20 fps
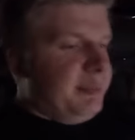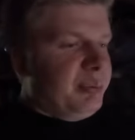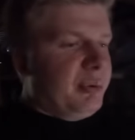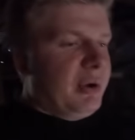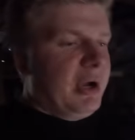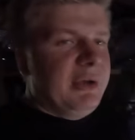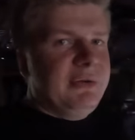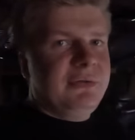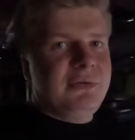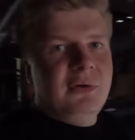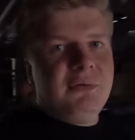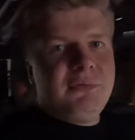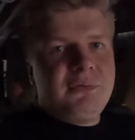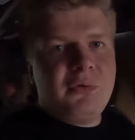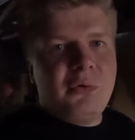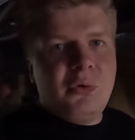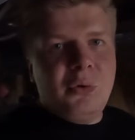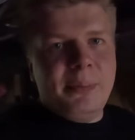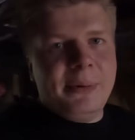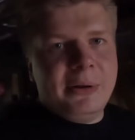price
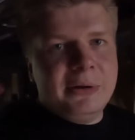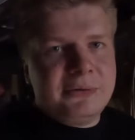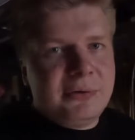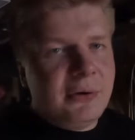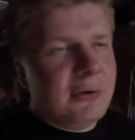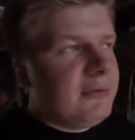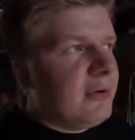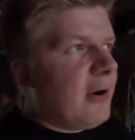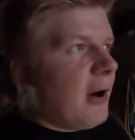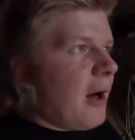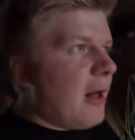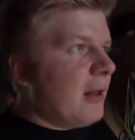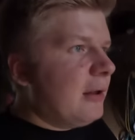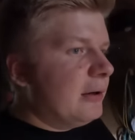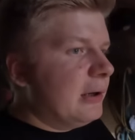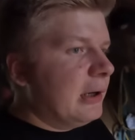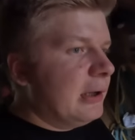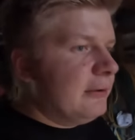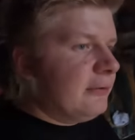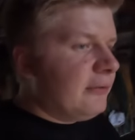of ruble to
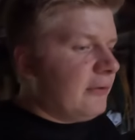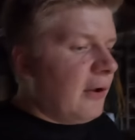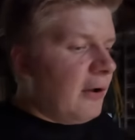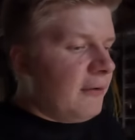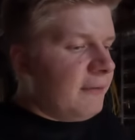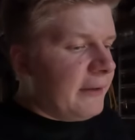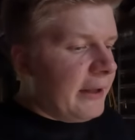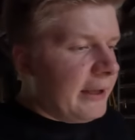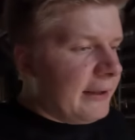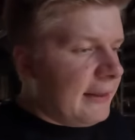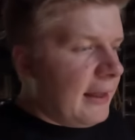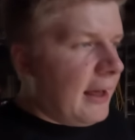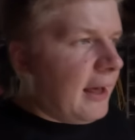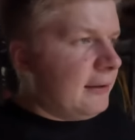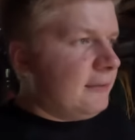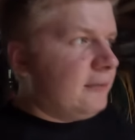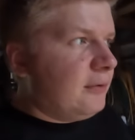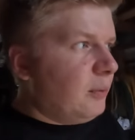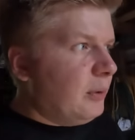dollar and stuff like that.